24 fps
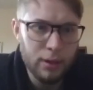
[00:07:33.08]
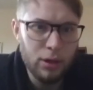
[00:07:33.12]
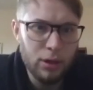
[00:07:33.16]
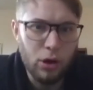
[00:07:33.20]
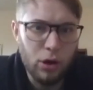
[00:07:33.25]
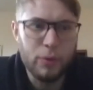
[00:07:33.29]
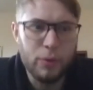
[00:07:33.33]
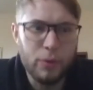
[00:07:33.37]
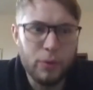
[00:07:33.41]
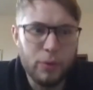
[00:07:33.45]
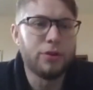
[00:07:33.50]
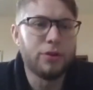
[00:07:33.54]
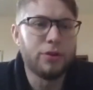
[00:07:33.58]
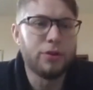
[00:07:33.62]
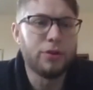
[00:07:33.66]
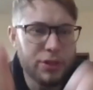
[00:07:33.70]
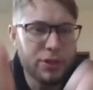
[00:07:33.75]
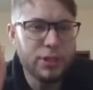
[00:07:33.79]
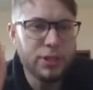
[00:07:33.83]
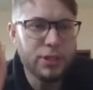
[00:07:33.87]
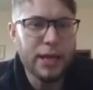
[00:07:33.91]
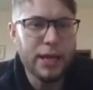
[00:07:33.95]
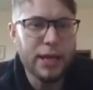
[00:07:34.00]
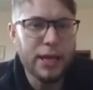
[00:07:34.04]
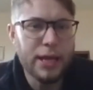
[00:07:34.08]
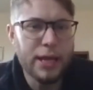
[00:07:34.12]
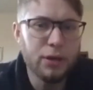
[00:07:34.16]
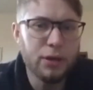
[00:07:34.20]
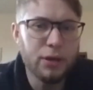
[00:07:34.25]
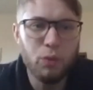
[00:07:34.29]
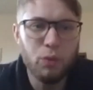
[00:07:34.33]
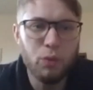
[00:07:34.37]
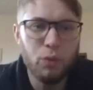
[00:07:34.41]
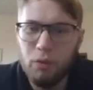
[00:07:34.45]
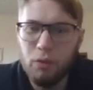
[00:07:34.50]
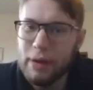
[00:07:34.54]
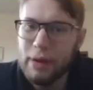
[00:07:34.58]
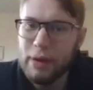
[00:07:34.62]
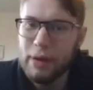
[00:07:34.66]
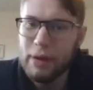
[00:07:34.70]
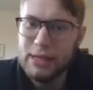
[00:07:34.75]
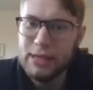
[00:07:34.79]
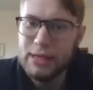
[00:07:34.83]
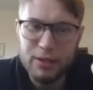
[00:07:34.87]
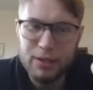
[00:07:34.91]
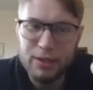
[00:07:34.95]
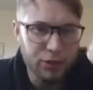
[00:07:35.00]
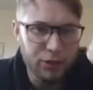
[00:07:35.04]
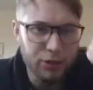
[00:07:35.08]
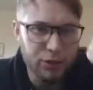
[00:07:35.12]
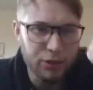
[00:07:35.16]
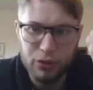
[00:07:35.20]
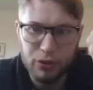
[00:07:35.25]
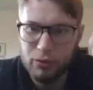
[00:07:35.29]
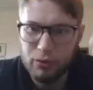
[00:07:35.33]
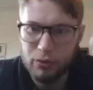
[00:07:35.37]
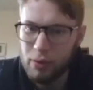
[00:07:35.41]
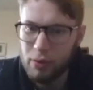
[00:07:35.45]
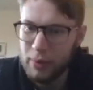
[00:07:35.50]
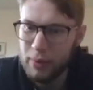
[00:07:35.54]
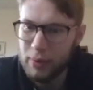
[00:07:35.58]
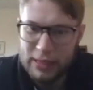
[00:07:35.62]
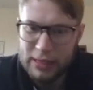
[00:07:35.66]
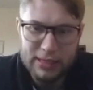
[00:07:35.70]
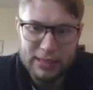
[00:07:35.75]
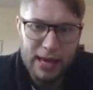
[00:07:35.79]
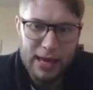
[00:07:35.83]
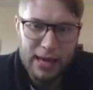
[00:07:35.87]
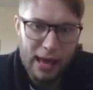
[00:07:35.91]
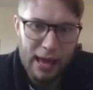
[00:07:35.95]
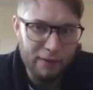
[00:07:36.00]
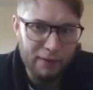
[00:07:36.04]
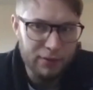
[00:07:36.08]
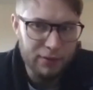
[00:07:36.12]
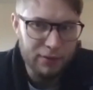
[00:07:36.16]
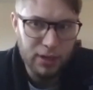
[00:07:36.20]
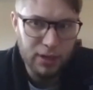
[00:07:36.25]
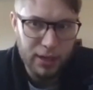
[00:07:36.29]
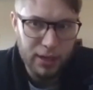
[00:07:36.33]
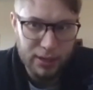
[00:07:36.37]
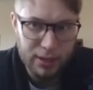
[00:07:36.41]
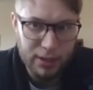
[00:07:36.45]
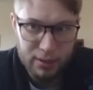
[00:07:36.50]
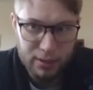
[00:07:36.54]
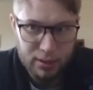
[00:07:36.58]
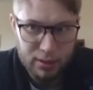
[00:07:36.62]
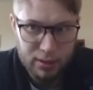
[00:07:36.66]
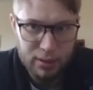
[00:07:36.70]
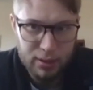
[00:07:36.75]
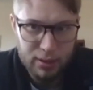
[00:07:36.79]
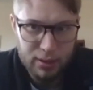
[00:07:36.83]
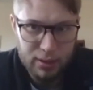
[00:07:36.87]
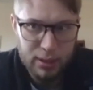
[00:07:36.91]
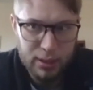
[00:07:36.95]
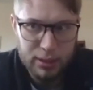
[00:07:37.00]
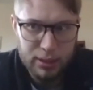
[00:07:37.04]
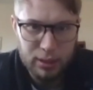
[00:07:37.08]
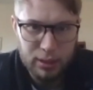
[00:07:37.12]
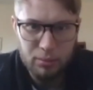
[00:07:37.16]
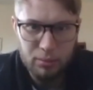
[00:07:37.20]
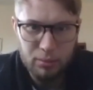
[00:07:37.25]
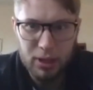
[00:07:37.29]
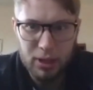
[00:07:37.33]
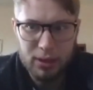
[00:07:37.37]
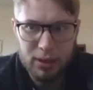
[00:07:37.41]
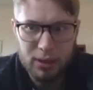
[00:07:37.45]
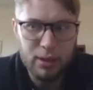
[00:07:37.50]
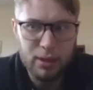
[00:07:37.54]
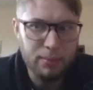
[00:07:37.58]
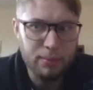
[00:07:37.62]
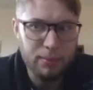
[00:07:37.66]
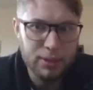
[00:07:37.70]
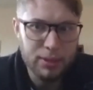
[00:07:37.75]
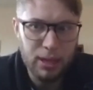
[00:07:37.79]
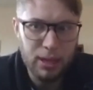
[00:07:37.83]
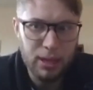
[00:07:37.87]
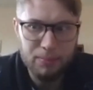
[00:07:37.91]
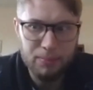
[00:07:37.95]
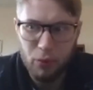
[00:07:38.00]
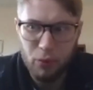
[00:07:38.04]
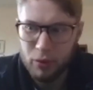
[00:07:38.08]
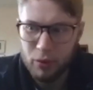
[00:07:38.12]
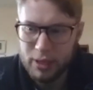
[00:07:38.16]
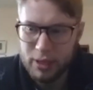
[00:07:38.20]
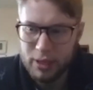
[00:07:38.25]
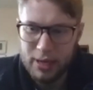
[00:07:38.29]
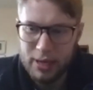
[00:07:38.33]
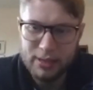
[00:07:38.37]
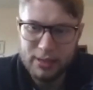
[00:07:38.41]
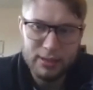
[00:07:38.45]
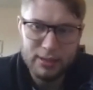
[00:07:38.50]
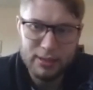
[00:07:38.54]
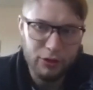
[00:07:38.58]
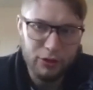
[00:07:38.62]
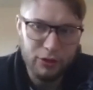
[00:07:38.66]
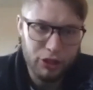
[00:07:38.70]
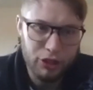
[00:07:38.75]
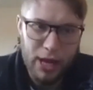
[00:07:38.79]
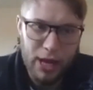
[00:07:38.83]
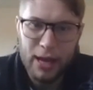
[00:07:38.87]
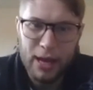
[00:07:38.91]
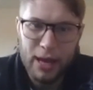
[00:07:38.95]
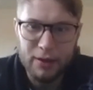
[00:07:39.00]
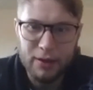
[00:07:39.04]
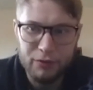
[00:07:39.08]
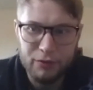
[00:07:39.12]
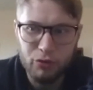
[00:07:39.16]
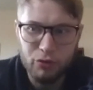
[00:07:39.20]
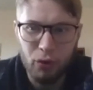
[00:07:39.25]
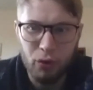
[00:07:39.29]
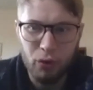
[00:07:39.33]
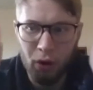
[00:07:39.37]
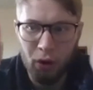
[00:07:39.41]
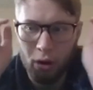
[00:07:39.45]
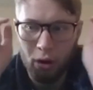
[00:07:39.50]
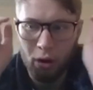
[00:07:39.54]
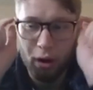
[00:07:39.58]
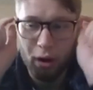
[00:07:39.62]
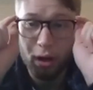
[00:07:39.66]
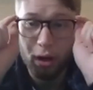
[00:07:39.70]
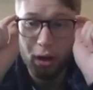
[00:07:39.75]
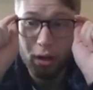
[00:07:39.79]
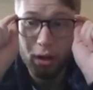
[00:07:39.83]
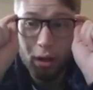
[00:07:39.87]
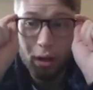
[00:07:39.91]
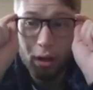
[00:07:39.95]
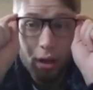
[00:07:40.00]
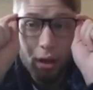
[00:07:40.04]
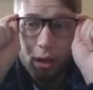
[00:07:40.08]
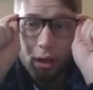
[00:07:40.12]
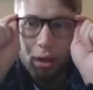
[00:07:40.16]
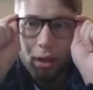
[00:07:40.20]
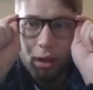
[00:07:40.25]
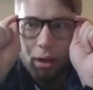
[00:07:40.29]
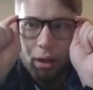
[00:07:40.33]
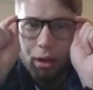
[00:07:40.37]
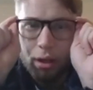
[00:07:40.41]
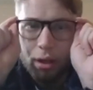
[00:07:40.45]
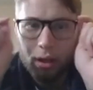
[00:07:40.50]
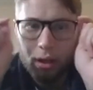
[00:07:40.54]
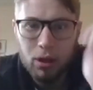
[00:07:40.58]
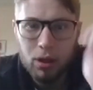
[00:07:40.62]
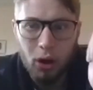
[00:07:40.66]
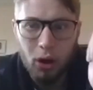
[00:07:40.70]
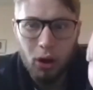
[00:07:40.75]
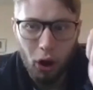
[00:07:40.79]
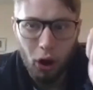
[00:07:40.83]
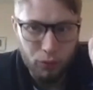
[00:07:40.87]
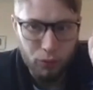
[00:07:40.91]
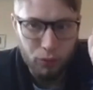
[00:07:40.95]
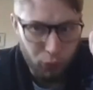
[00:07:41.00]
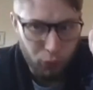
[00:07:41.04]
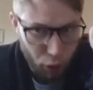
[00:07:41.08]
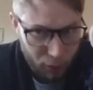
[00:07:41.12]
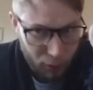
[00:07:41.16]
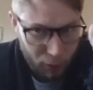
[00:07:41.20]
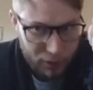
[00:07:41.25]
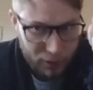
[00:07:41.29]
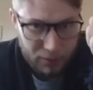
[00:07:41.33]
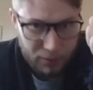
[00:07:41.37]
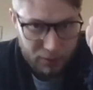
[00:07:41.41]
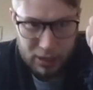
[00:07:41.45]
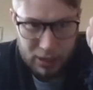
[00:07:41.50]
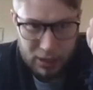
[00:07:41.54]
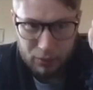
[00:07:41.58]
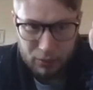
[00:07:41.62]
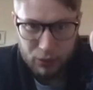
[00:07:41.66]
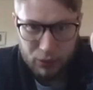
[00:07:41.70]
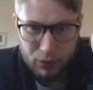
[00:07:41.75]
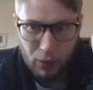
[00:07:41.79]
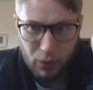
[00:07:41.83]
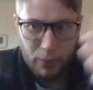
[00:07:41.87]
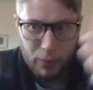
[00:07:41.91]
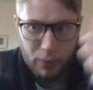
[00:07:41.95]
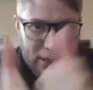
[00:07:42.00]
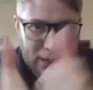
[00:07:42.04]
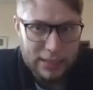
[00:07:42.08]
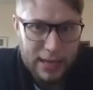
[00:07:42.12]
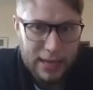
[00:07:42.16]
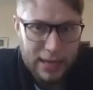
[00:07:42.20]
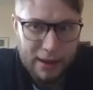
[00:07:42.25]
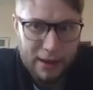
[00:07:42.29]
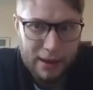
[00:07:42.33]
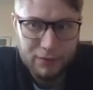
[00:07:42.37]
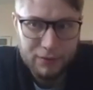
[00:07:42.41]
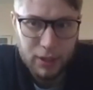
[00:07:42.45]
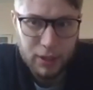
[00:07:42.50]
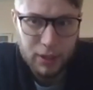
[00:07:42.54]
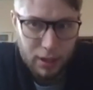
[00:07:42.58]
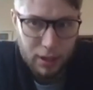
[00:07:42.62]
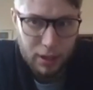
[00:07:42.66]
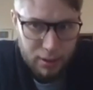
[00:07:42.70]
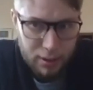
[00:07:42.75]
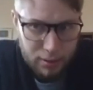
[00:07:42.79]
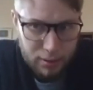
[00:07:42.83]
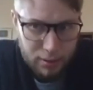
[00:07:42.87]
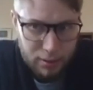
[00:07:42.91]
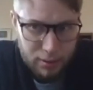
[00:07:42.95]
Are we understanding what we need to do, what we need to have done? Give me a thumbs up or a yes in the chat if you are on board with me with what we need to have done.